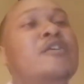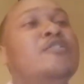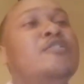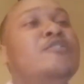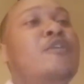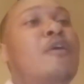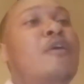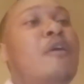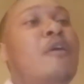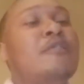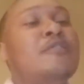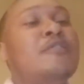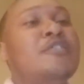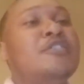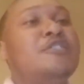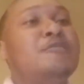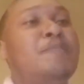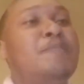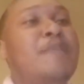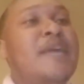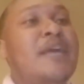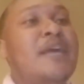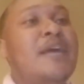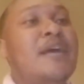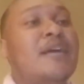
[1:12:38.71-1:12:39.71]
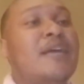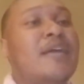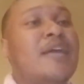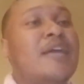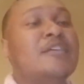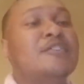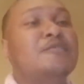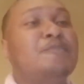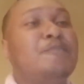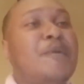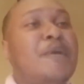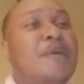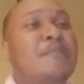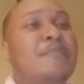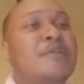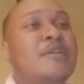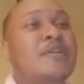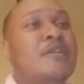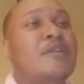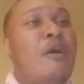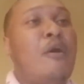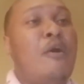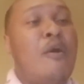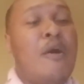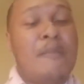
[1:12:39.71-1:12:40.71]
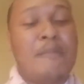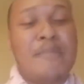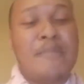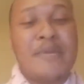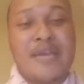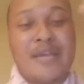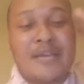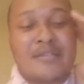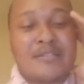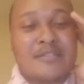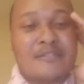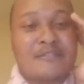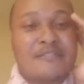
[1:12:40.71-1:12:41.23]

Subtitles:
you only speak against pimping and whoring because